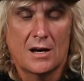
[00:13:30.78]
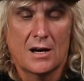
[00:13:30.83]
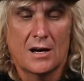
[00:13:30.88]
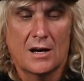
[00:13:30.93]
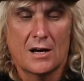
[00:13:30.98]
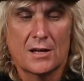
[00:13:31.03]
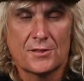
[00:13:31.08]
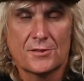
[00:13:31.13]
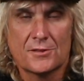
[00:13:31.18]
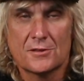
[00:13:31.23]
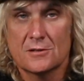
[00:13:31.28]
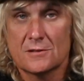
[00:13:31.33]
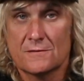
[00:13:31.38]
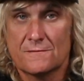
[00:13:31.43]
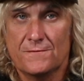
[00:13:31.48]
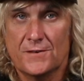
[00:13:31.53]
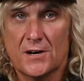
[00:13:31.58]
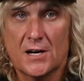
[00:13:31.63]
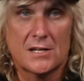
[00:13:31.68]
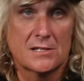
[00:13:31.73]

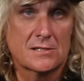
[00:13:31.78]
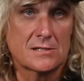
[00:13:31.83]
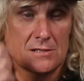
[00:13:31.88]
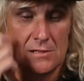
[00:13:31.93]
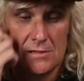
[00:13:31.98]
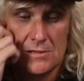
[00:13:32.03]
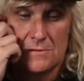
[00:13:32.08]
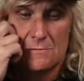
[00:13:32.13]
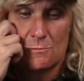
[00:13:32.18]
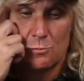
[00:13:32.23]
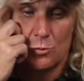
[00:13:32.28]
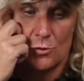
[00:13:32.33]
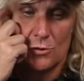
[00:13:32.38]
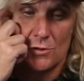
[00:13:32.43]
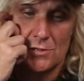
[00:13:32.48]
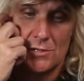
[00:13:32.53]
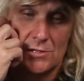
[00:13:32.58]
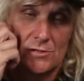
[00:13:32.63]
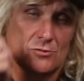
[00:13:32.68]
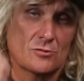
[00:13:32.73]
Third fastest
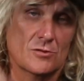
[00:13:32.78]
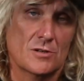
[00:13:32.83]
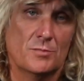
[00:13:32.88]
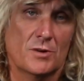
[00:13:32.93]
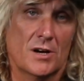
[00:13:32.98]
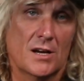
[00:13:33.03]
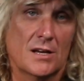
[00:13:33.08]
was Troy